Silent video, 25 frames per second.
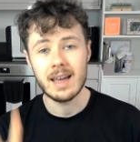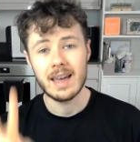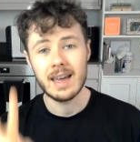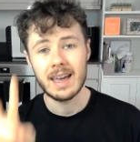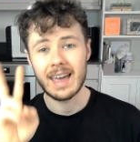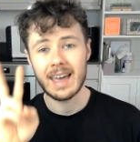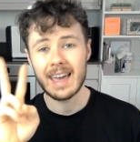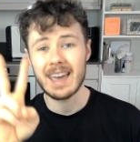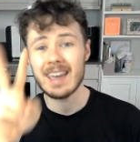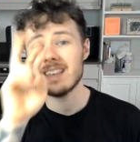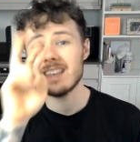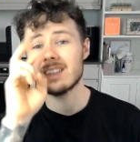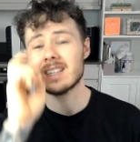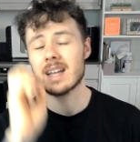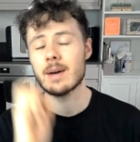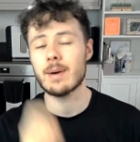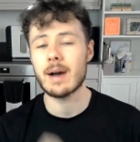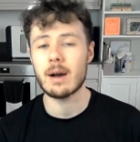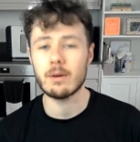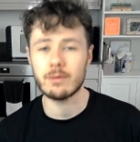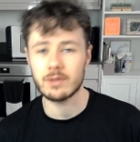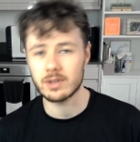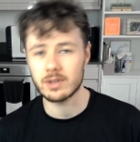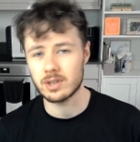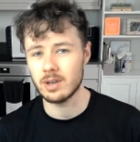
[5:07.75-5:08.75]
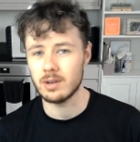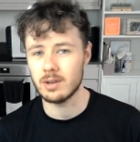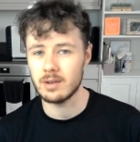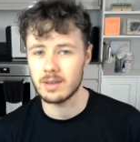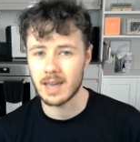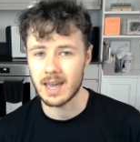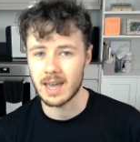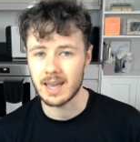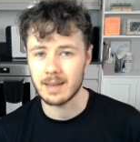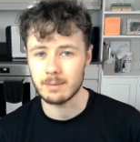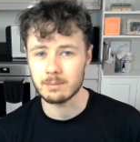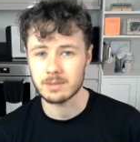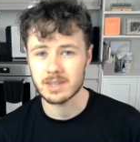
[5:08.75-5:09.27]
He's now out for two
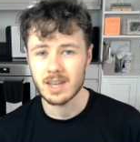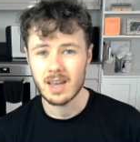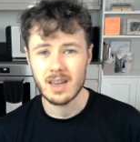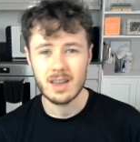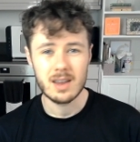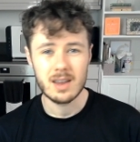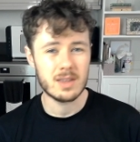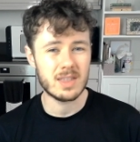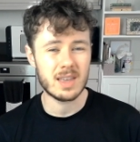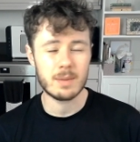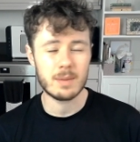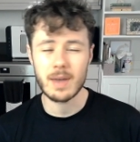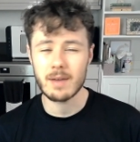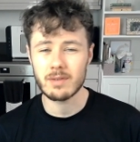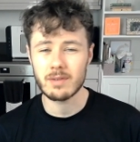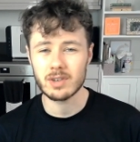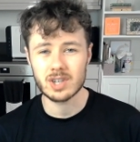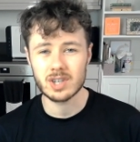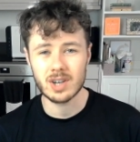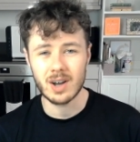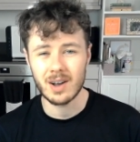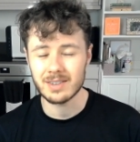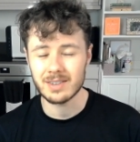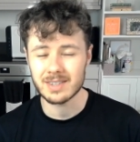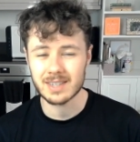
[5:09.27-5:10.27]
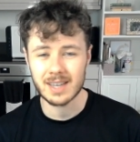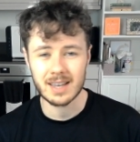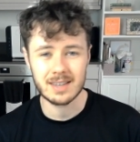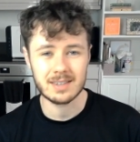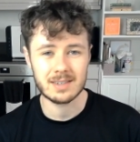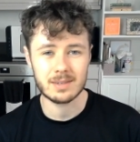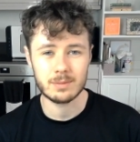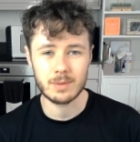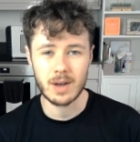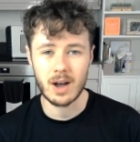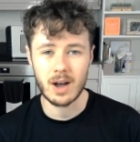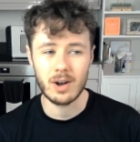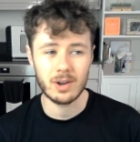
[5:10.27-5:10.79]
games. You think we have a chance against
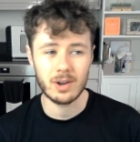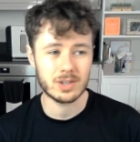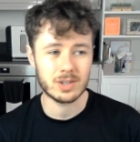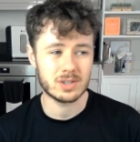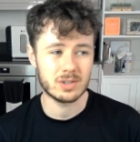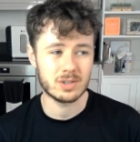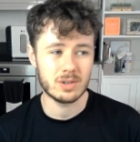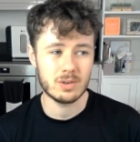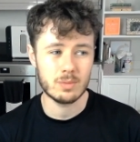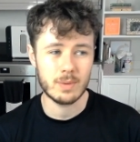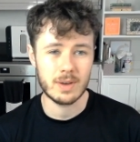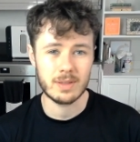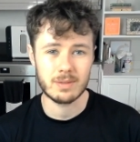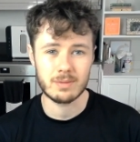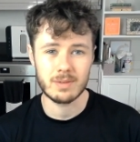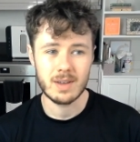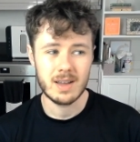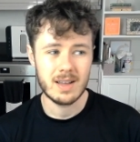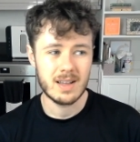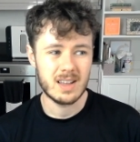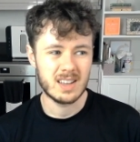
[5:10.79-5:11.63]
Arsenal with